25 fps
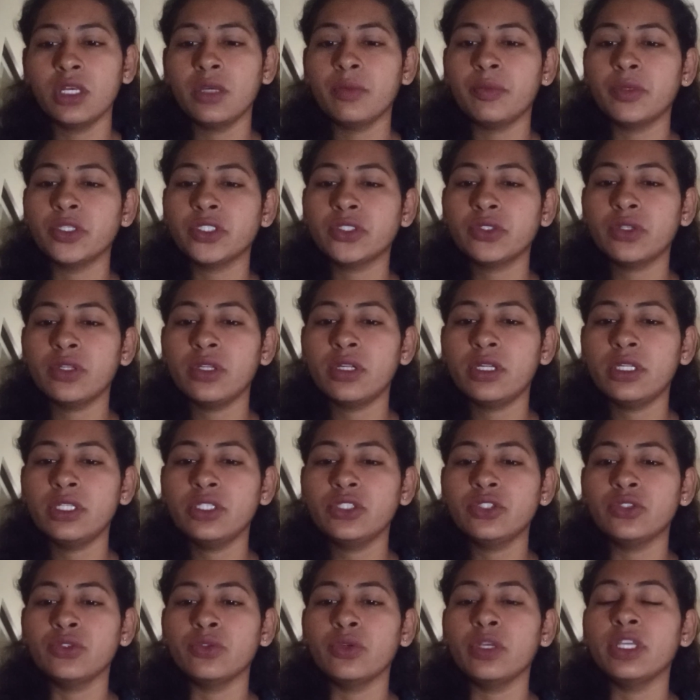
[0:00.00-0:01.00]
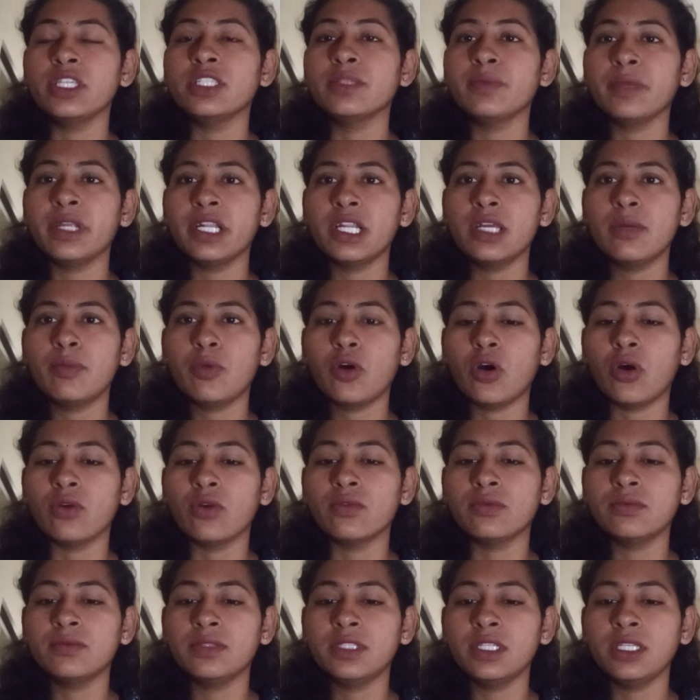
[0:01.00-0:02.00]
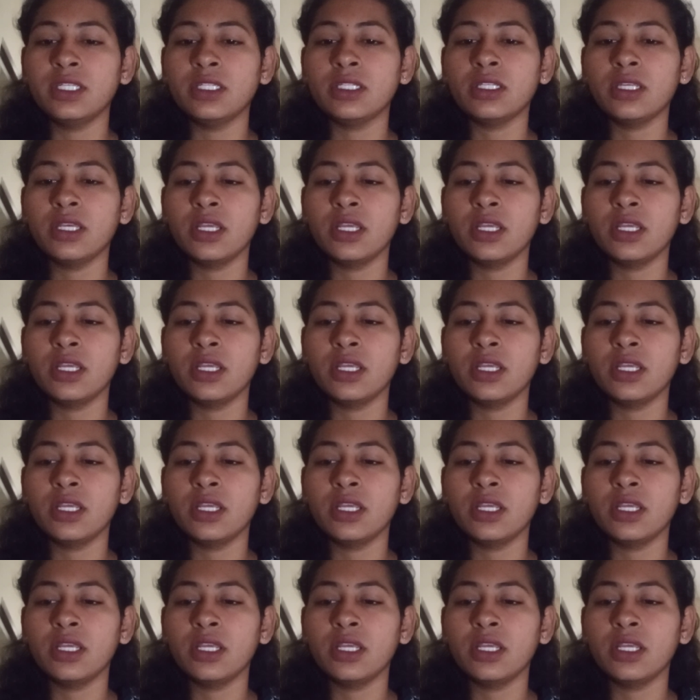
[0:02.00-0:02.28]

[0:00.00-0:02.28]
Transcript: Muscular tissue is made up of thin,